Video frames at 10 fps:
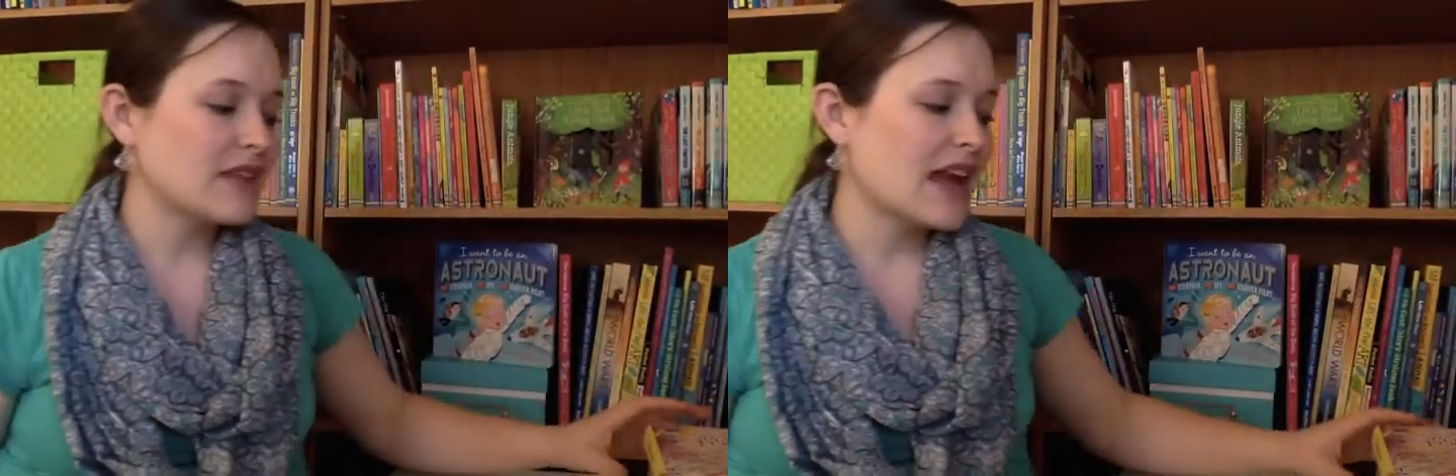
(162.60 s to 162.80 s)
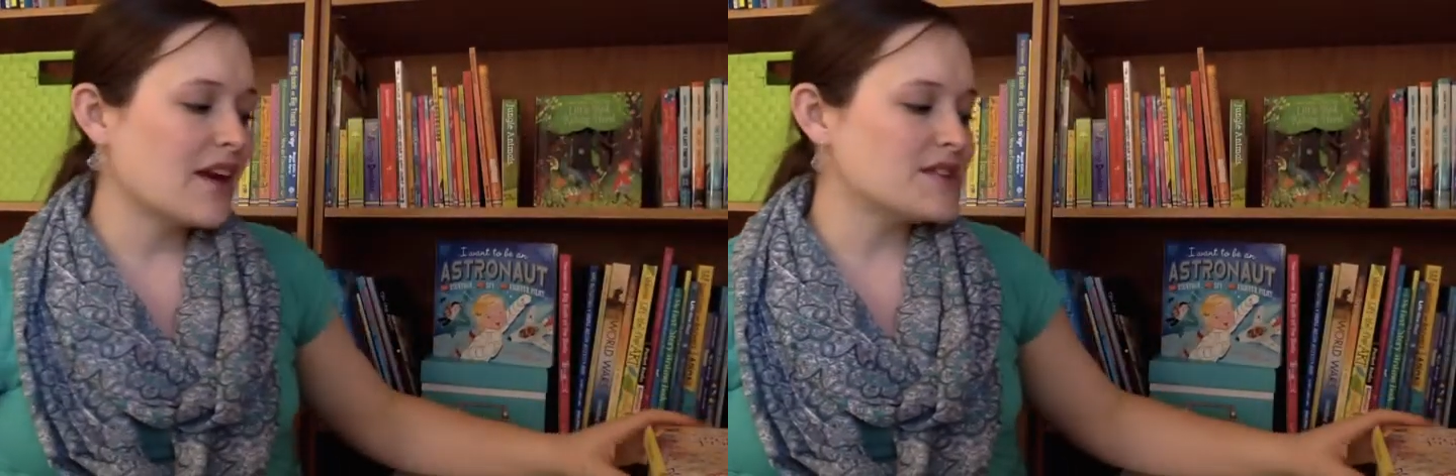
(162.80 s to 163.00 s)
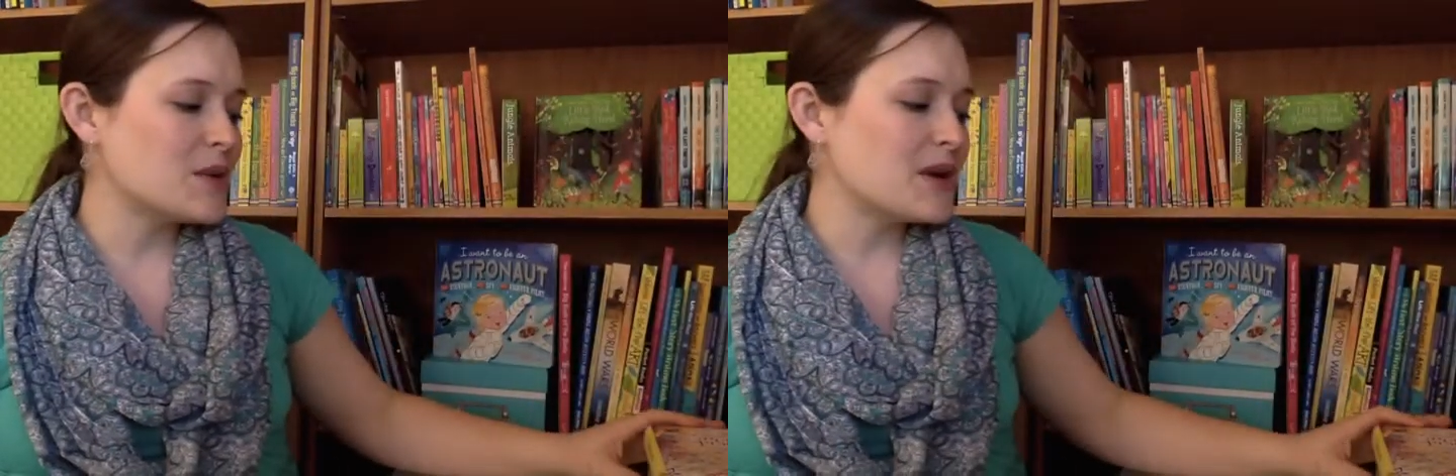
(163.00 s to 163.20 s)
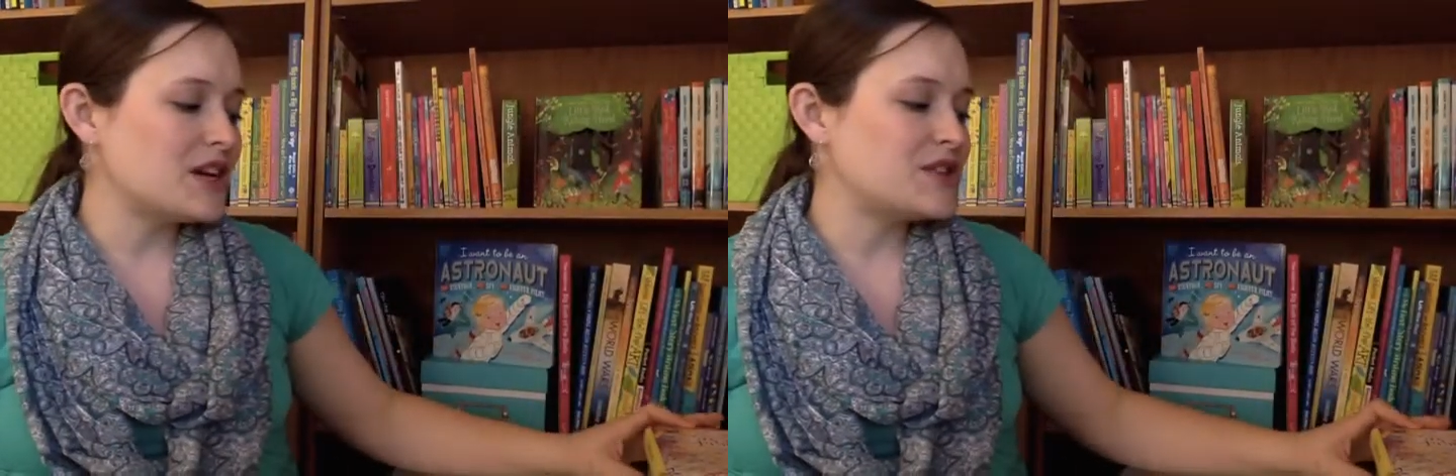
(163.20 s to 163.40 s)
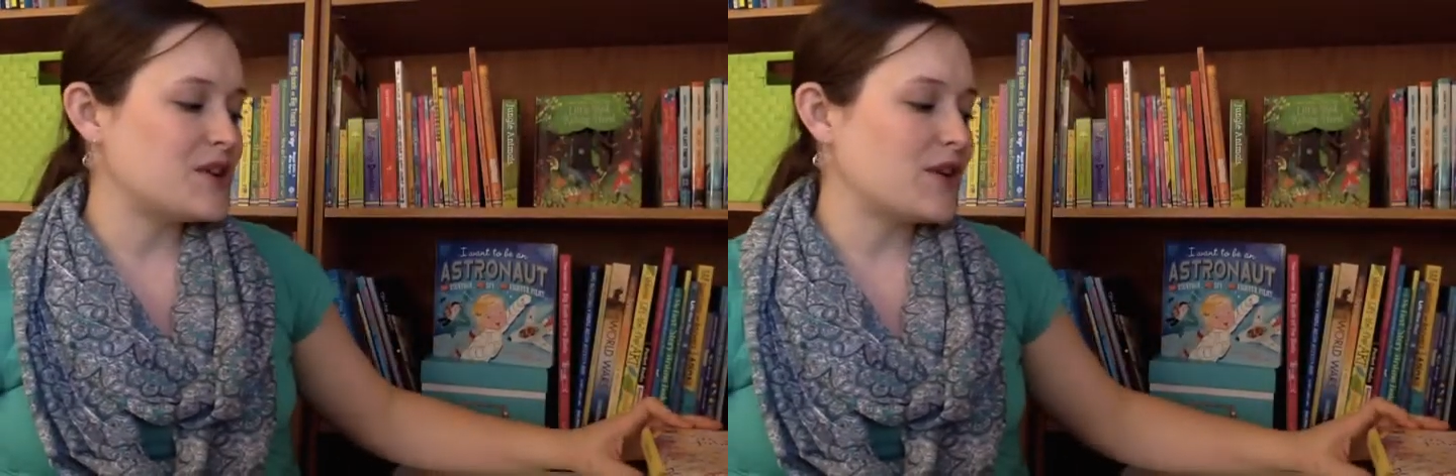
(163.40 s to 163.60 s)
I also
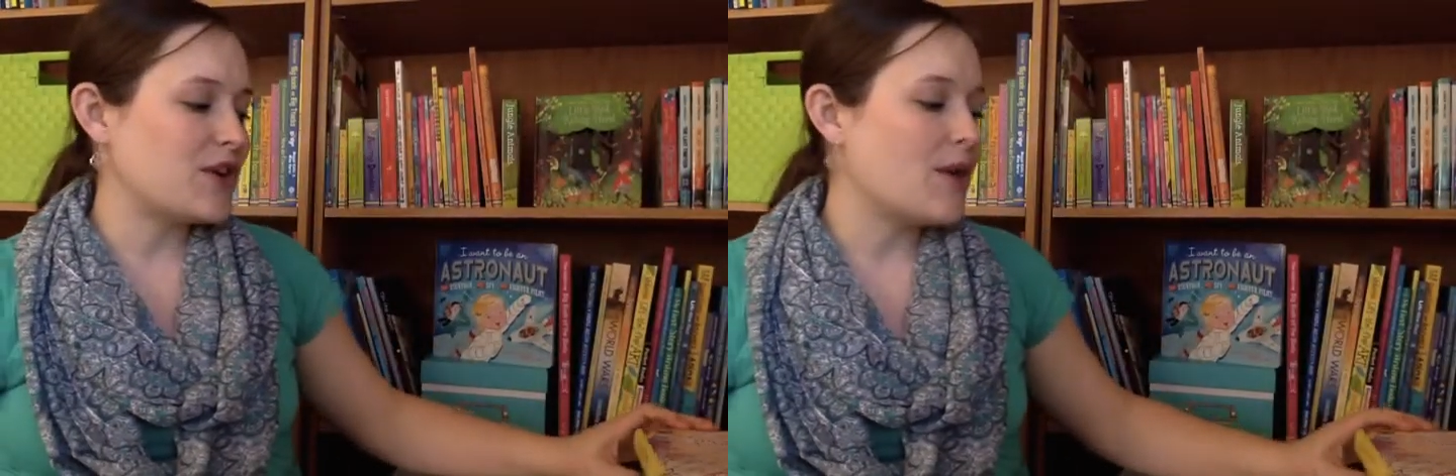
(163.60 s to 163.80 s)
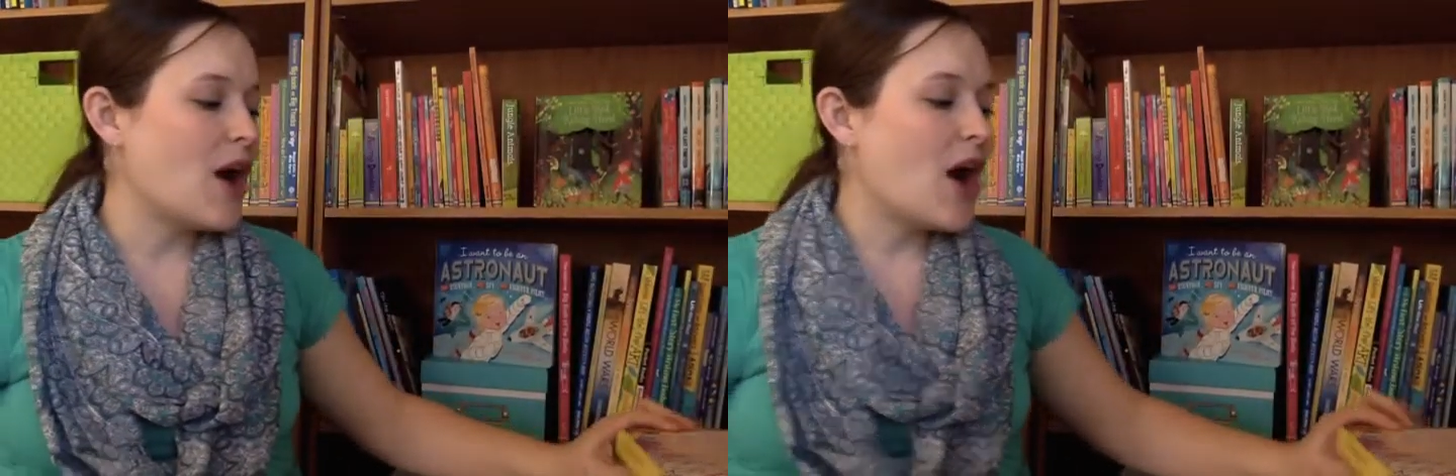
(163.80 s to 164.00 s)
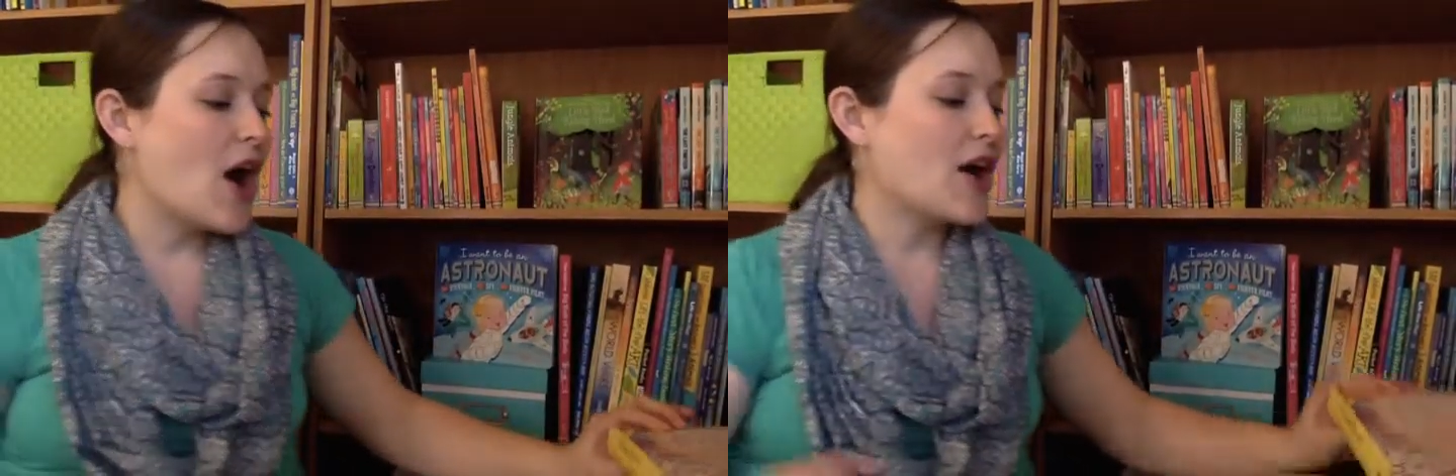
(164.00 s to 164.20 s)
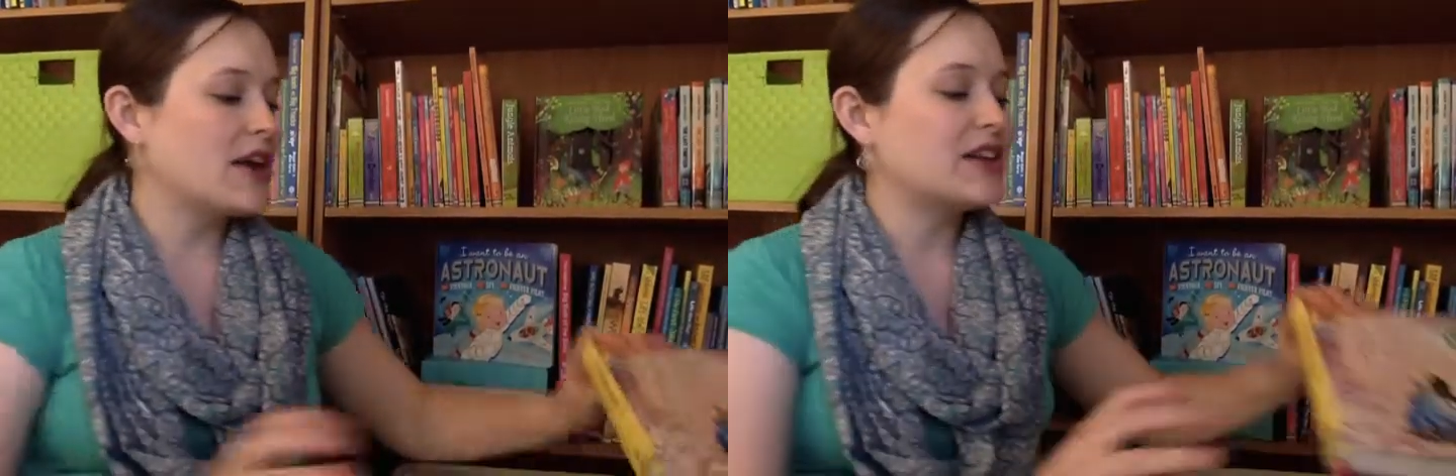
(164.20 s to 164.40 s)
wanted to show you our